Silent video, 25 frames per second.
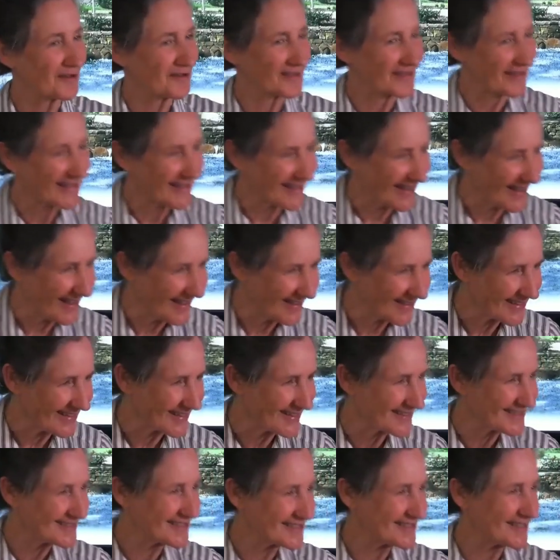on the
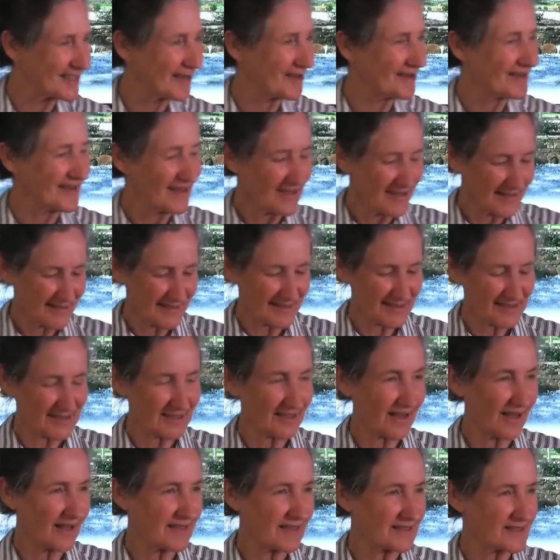garlic, and so the
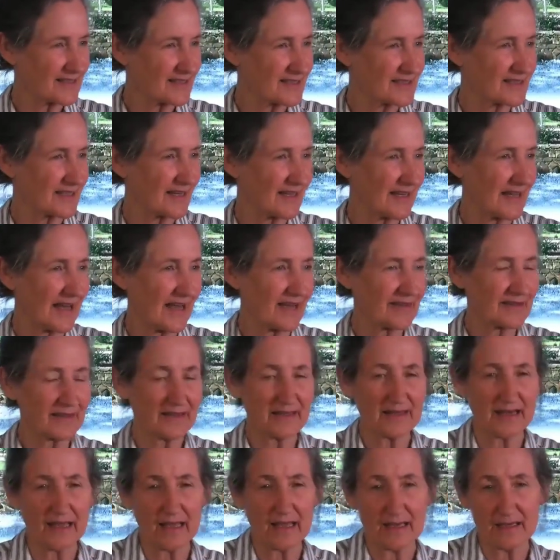slices allow the
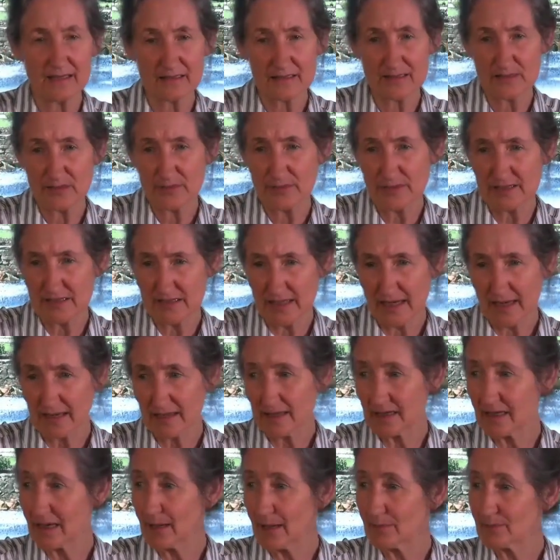garlic to be
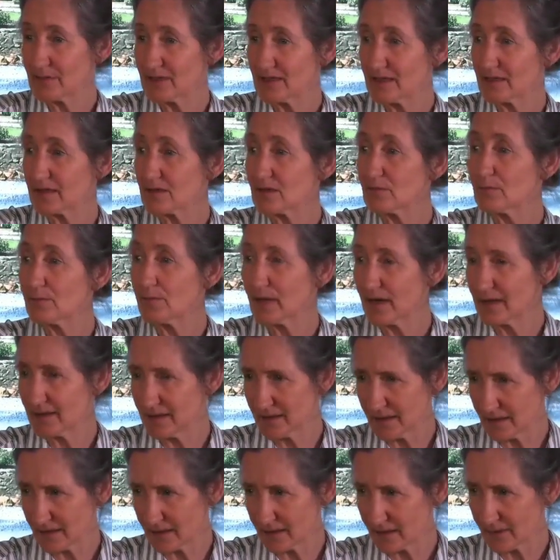taken up little by
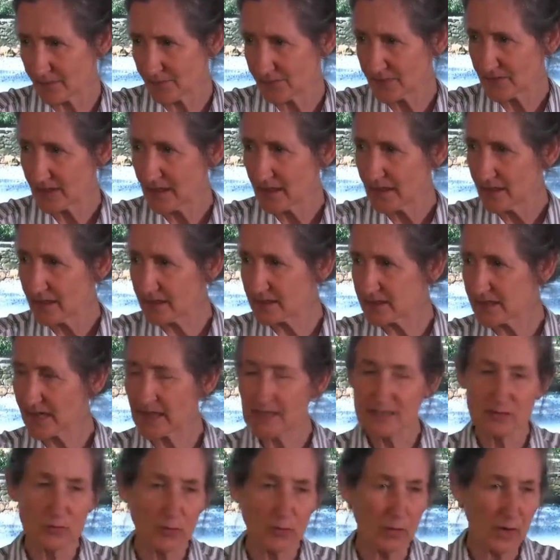little. It
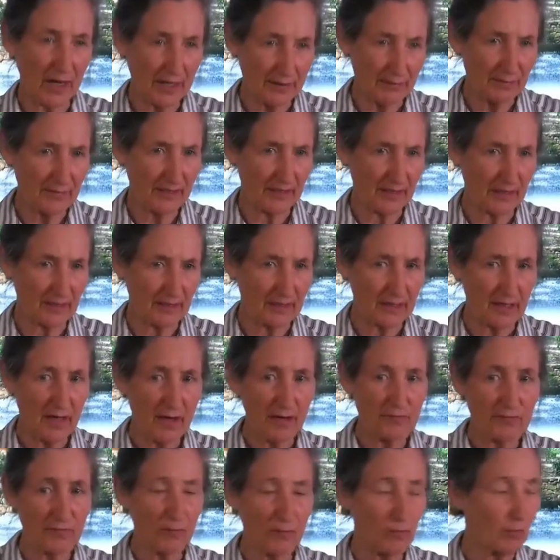takes 1 minute
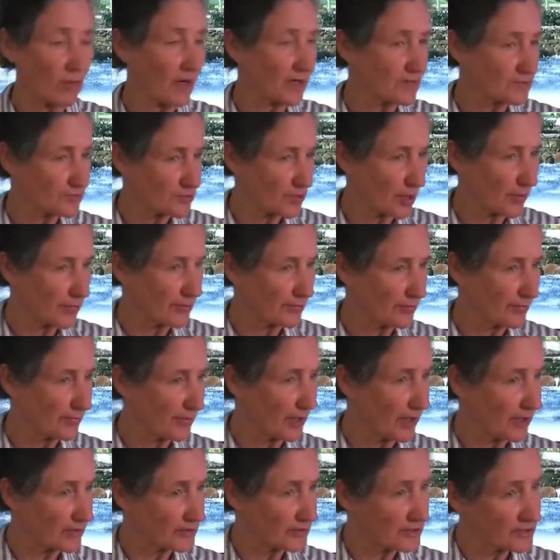for 1 drop of
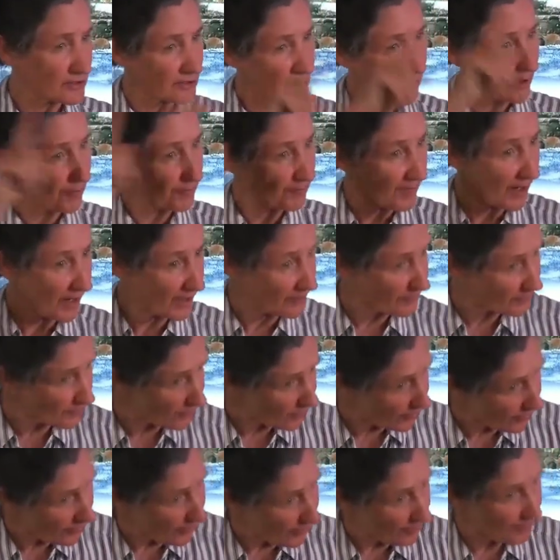blood to go right
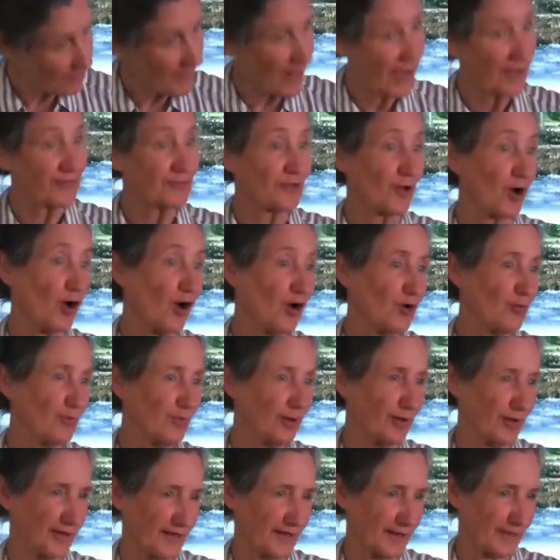round the whole
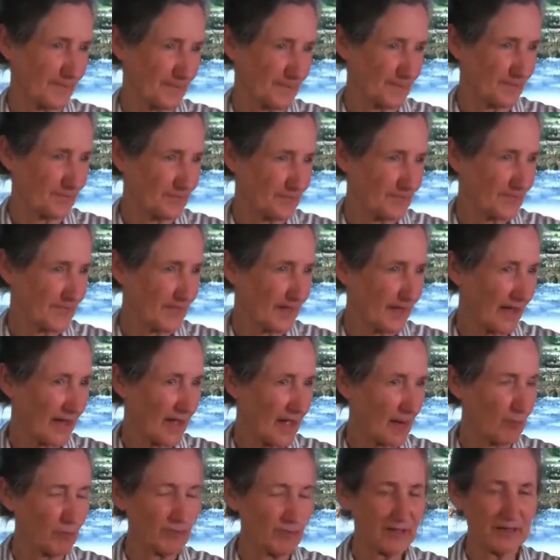body,
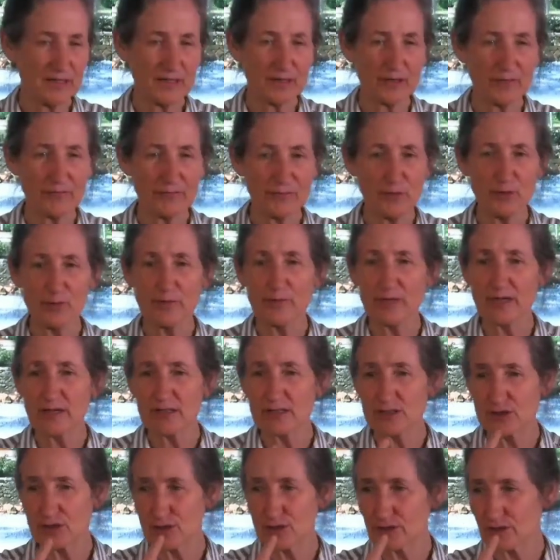and within a few
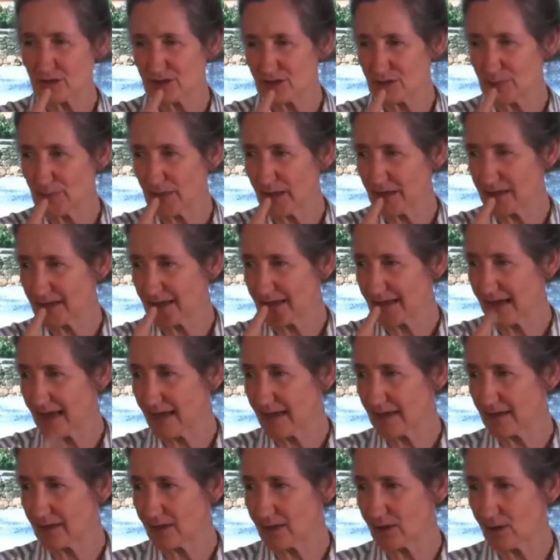minutes you could smell the
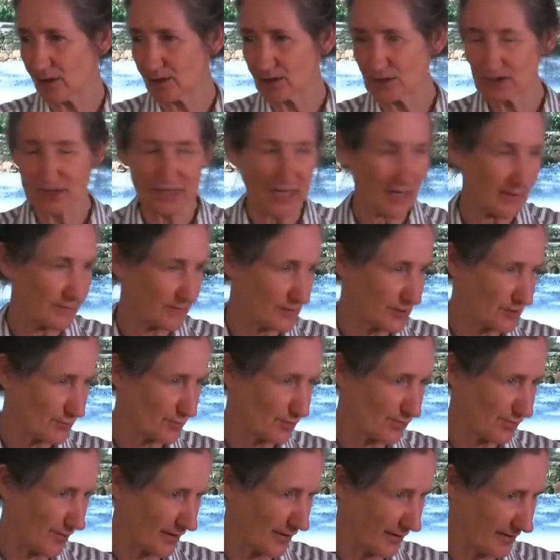garlic on James'
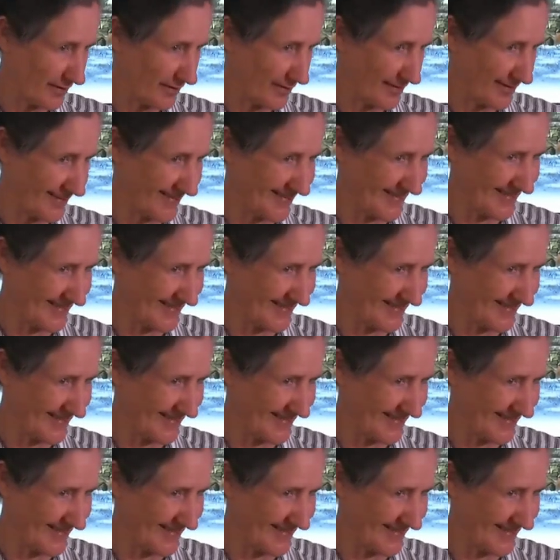breath.